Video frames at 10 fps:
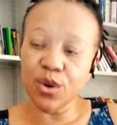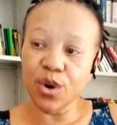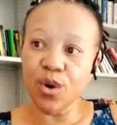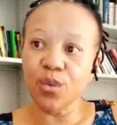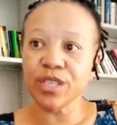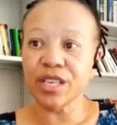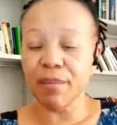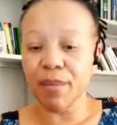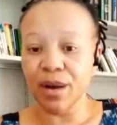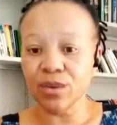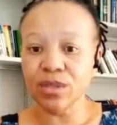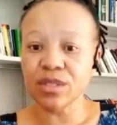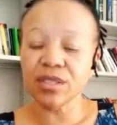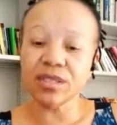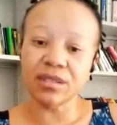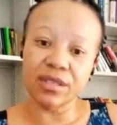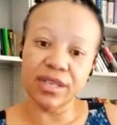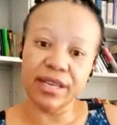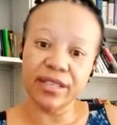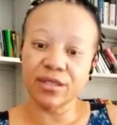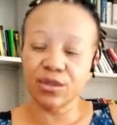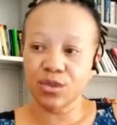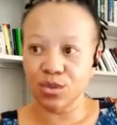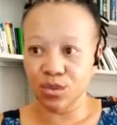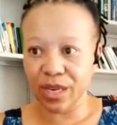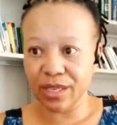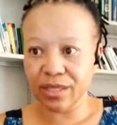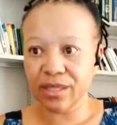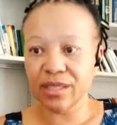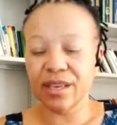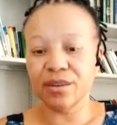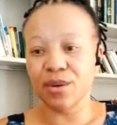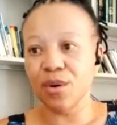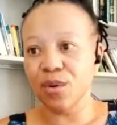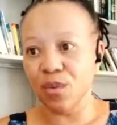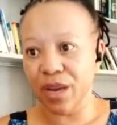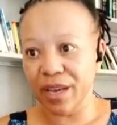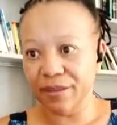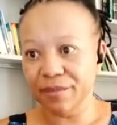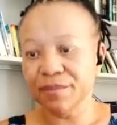to know which amounts relate to what and go where.